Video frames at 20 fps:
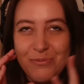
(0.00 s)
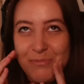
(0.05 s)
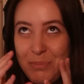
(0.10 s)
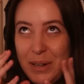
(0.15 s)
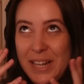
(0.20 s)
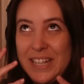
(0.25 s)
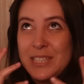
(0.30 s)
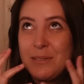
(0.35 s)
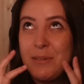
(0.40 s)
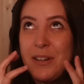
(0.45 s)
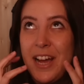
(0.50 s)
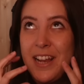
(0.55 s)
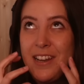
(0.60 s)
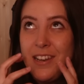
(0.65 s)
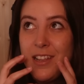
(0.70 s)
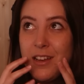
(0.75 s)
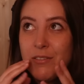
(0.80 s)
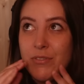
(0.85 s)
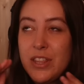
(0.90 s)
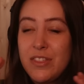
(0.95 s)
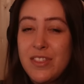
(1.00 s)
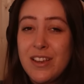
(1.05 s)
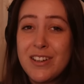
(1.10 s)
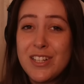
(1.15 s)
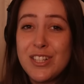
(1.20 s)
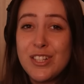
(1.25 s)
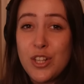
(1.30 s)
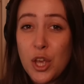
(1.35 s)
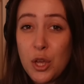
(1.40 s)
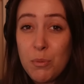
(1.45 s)
placement. I love it. There
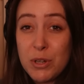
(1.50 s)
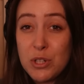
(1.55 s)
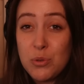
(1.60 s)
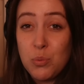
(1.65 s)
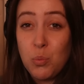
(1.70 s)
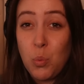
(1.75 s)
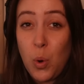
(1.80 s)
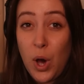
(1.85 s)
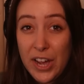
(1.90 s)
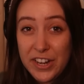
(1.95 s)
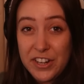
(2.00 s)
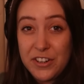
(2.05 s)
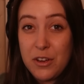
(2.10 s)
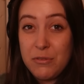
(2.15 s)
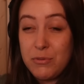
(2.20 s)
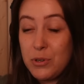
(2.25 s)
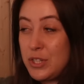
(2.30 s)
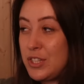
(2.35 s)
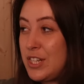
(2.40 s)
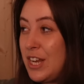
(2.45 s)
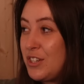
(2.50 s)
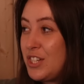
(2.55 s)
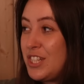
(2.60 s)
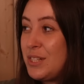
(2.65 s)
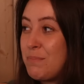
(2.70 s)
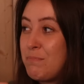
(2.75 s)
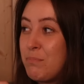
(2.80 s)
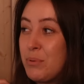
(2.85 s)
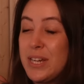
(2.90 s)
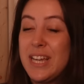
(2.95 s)
is so much wine in her voice now.
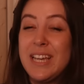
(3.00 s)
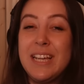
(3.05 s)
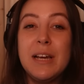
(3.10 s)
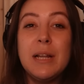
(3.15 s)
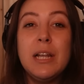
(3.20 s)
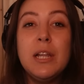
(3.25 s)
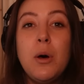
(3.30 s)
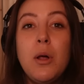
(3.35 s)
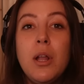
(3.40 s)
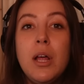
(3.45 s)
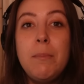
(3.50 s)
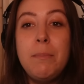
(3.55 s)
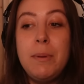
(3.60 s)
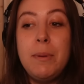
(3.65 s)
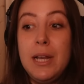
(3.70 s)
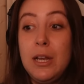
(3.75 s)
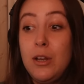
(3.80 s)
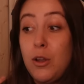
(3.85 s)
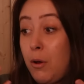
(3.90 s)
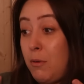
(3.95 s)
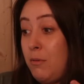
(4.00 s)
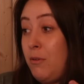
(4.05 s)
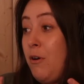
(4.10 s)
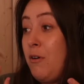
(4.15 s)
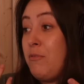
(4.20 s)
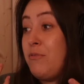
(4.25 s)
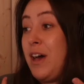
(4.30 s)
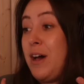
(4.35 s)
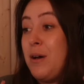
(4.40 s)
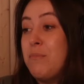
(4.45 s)
She's bringing a lot of
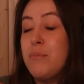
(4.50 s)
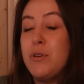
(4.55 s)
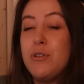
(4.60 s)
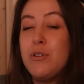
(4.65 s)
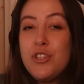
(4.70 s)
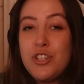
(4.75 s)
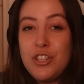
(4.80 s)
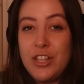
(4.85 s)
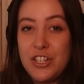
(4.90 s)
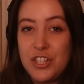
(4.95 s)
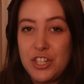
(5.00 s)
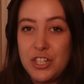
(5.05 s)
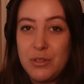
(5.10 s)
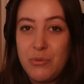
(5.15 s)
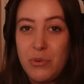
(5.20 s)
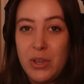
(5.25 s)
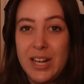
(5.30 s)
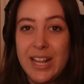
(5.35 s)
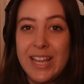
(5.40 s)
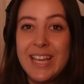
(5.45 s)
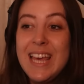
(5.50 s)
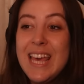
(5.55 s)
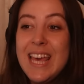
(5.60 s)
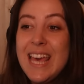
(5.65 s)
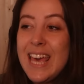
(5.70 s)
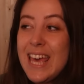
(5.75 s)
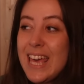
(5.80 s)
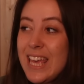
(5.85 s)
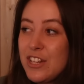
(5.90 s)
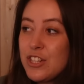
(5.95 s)
that emotion that she's feeling
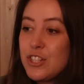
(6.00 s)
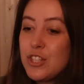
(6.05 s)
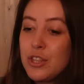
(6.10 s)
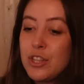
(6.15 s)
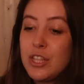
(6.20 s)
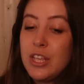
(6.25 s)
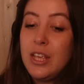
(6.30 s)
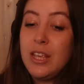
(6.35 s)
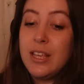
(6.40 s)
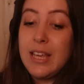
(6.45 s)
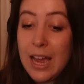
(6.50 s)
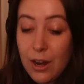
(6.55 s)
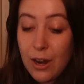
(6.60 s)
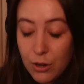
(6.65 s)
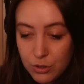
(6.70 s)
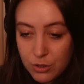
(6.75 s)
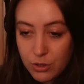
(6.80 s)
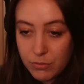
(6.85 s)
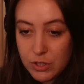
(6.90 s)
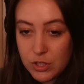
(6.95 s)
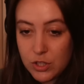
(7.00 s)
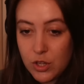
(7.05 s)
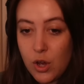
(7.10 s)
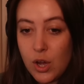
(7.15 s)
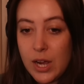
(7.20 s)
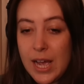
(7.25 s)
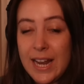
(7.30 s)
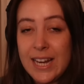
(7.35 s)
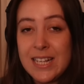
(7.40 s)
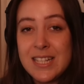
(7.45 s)
into the character of the
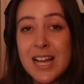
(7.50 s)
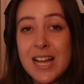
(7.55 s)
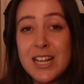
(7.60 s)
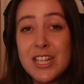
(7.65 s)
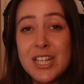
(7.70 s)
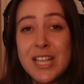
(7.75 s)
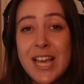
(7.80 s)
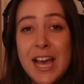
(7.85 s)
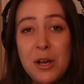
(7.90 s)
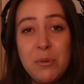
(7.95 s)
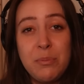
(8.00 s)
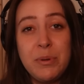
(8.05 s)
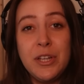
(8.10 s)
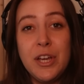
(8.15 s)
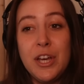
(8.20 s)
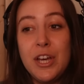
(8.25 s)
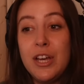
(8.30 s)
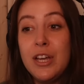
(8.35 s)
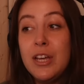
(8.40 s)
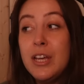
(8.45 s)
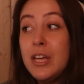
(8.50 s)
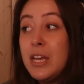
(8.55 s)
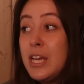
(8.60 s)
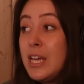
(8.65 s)
song, and it's actually helping her